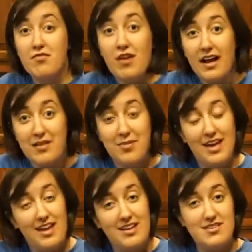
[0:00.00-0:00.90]
frying
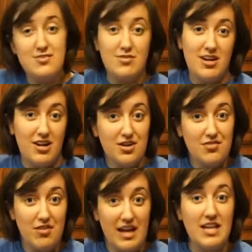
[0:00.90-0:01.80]
pan and do it on your
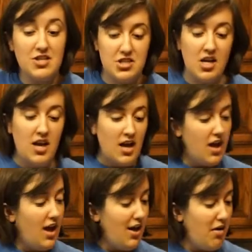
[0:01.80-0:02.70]
range.
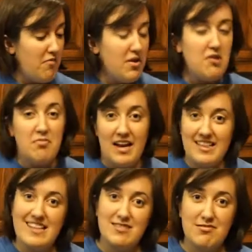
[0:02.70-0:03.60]
But I
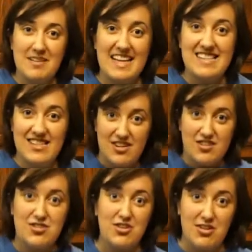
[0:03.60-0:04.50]
thought this would be easier to
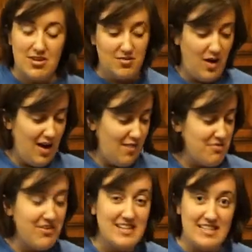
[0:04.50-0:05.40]
show you
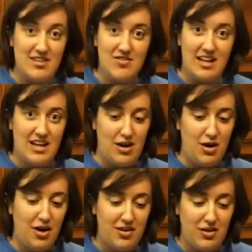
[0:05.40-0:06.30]
if I did it right here on the